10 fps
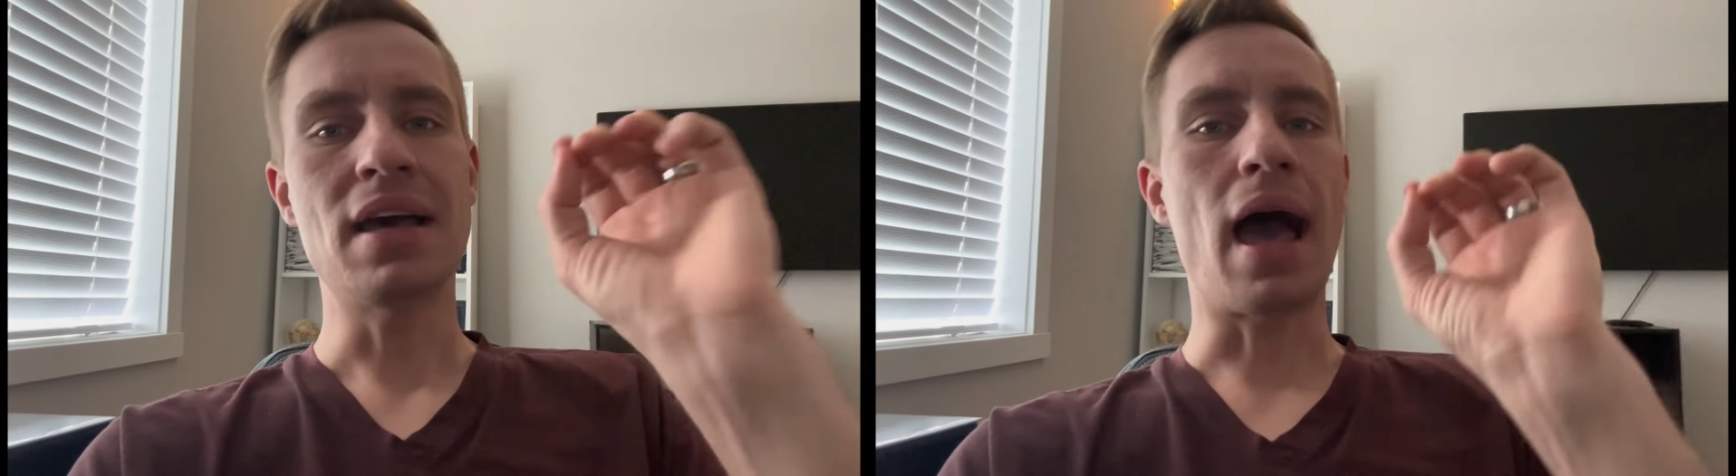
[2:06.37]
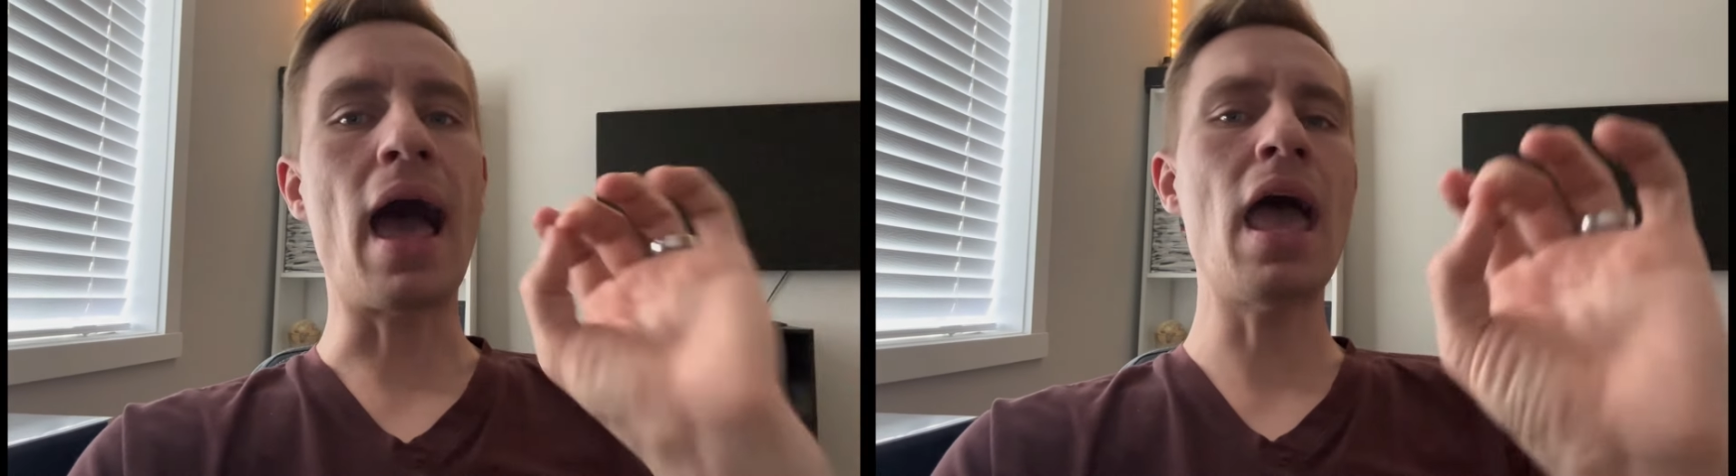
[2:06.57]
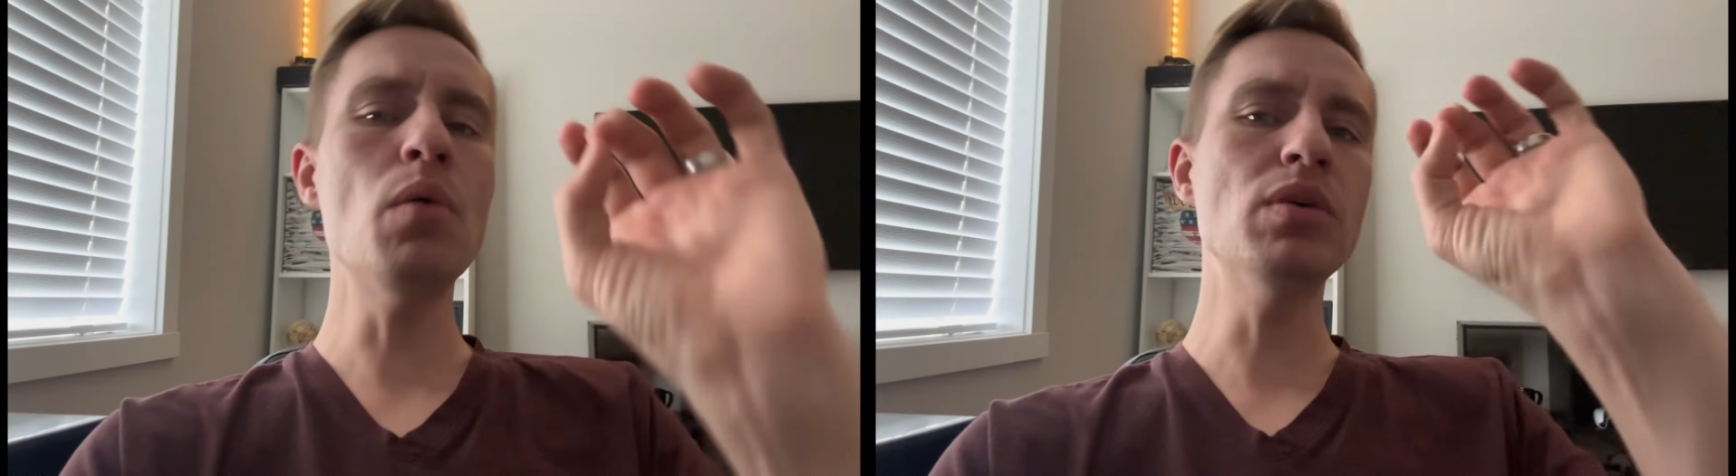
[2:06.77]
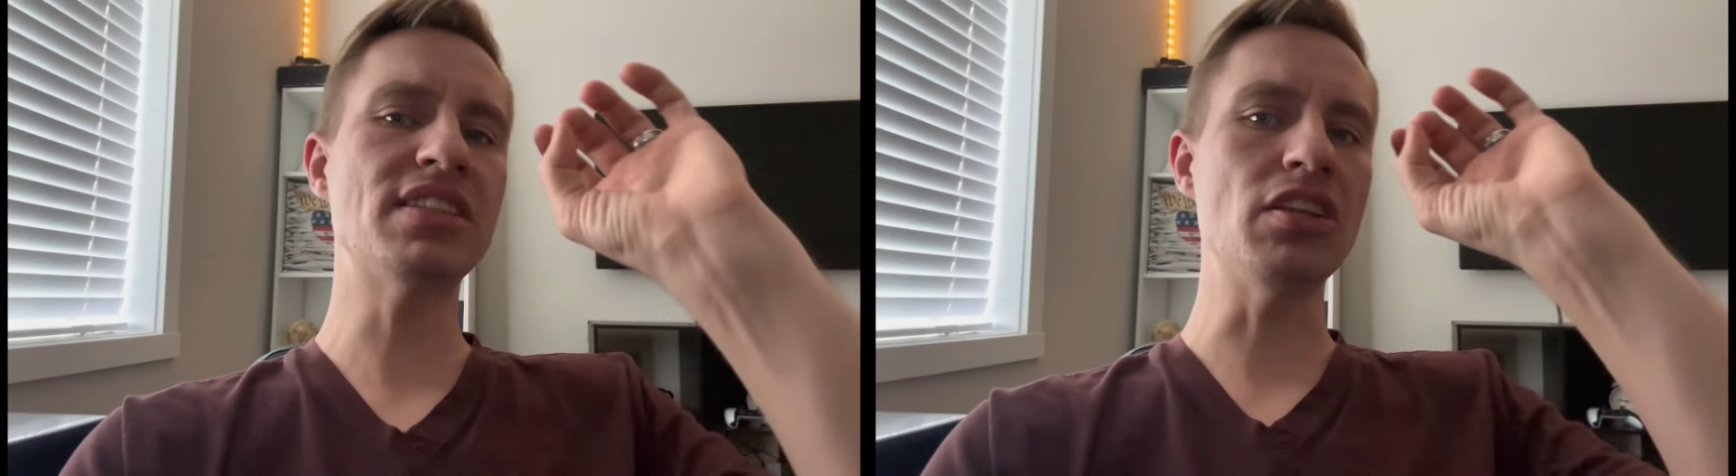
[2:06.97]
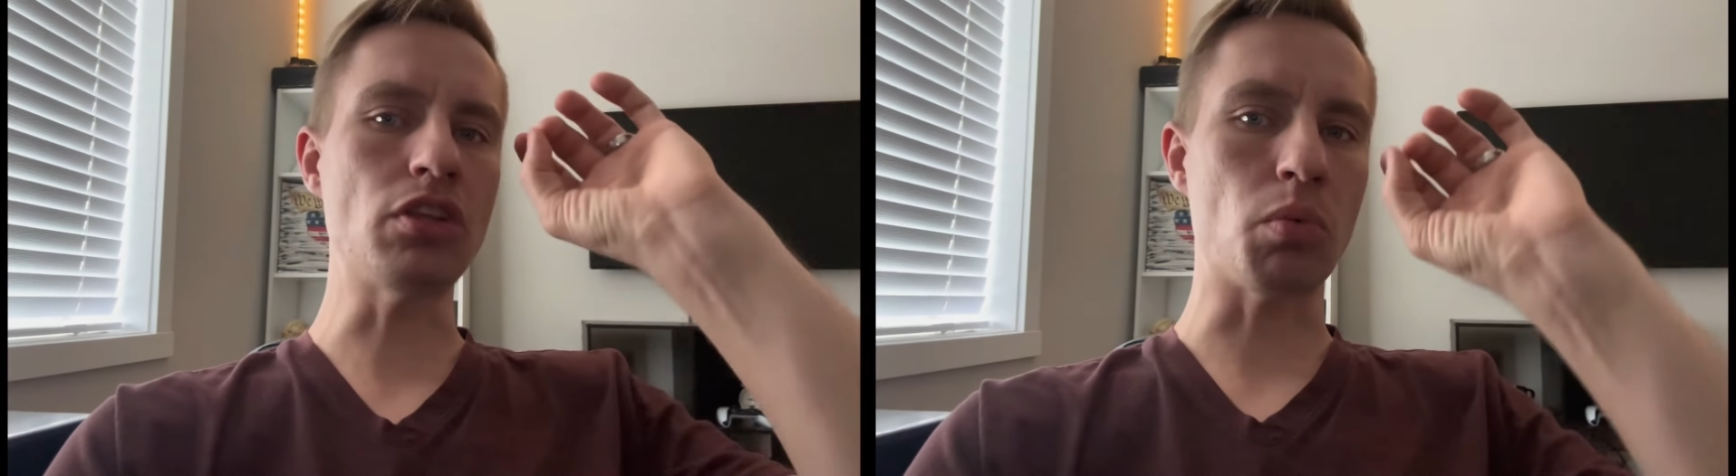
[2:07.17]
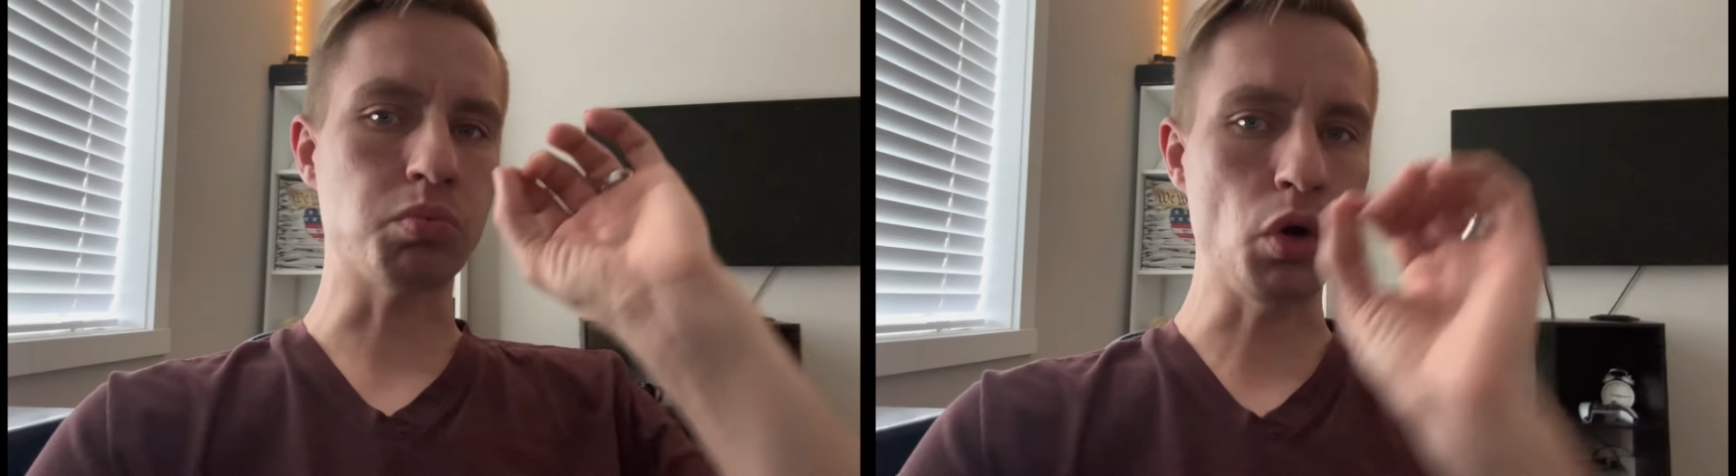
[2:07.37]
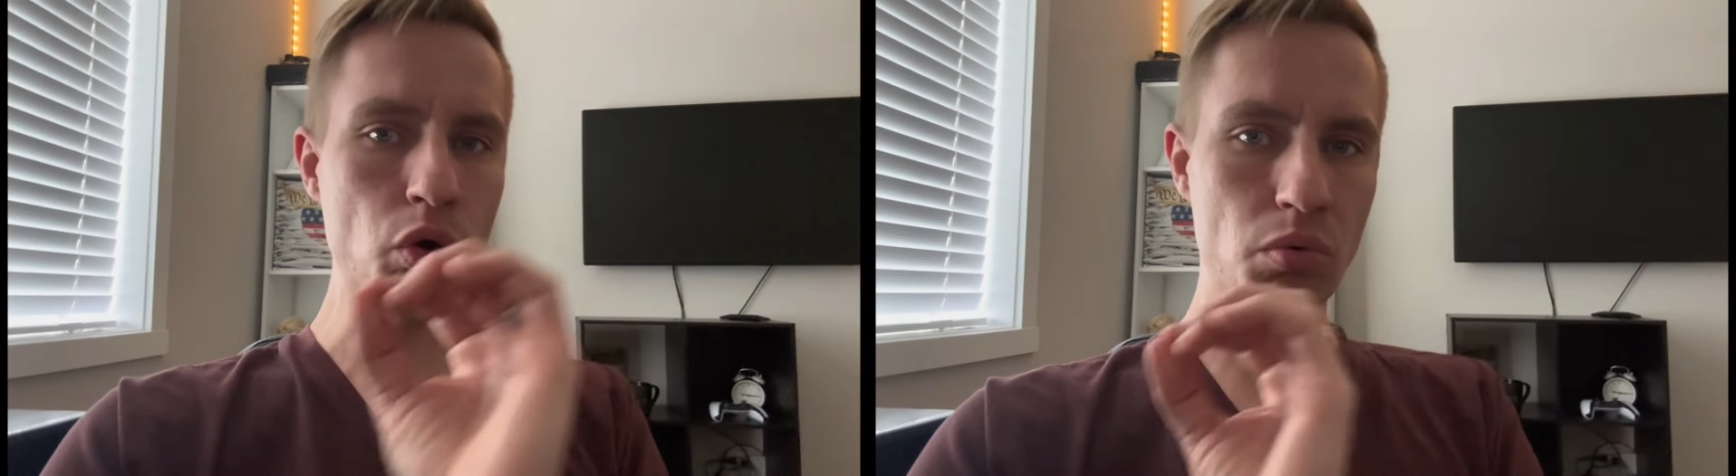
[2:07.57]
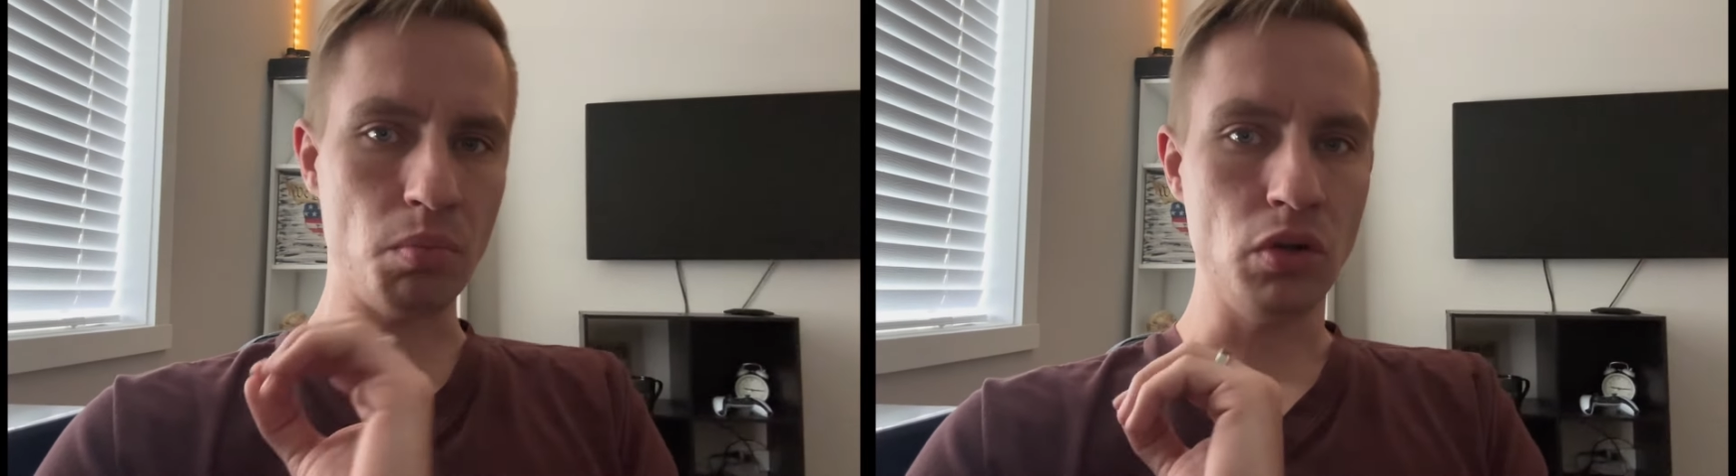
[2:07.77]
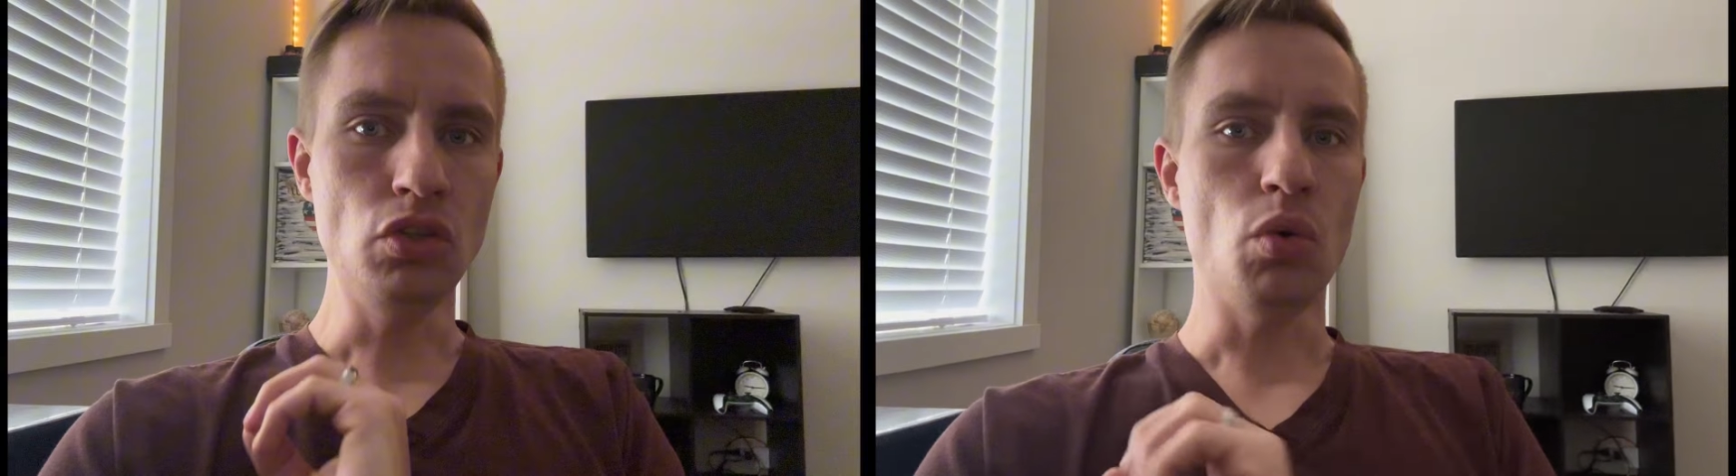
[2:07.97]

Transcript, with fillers: I was in the room